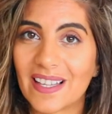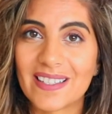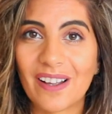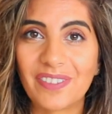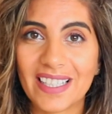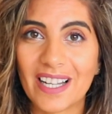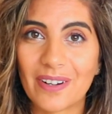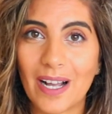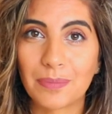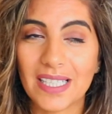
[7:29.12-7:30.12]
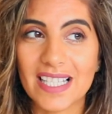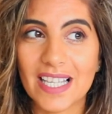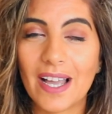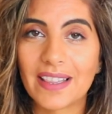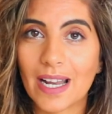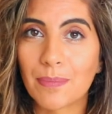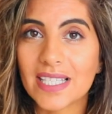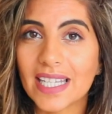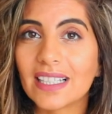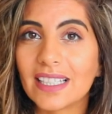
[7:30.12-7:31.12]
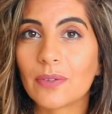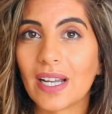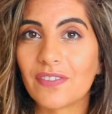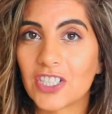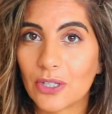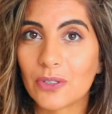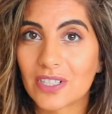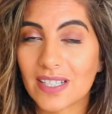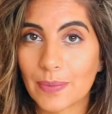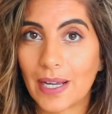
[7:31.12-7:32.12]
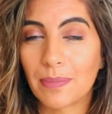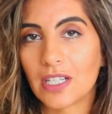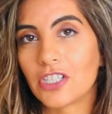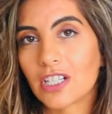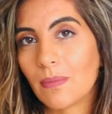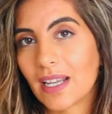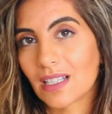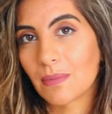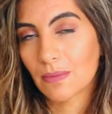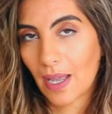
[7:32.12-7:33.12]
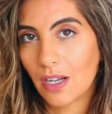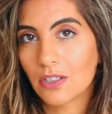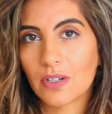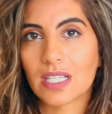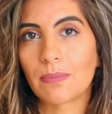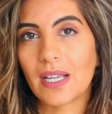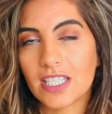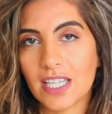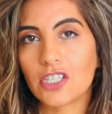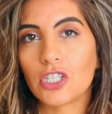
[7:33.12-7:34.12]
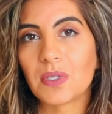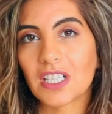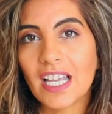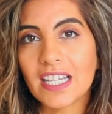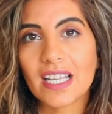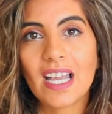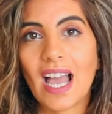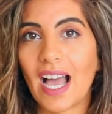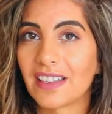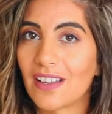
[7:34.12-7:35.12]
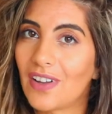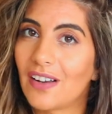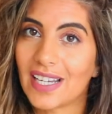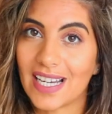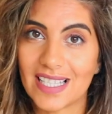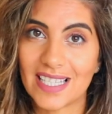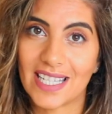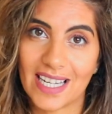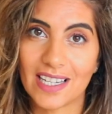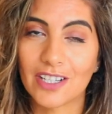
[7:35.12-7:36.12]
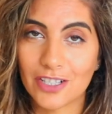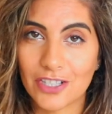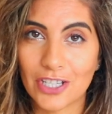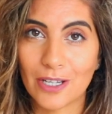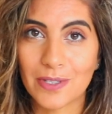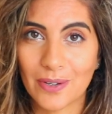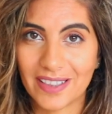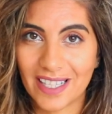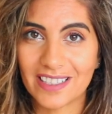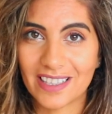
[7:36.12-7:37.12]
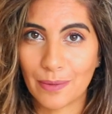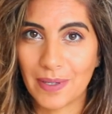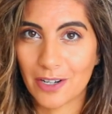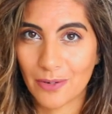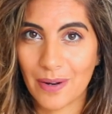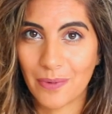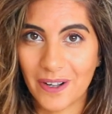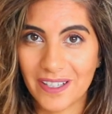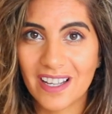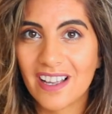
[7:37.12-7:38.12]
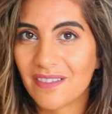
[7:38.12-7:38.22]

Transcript: they're definitely a crowd pleaser, and they're particularly great for children as well, because you can make them as mild or as spicy as you would like, and they're very easy to eat and consume, so I think that they'll be a great one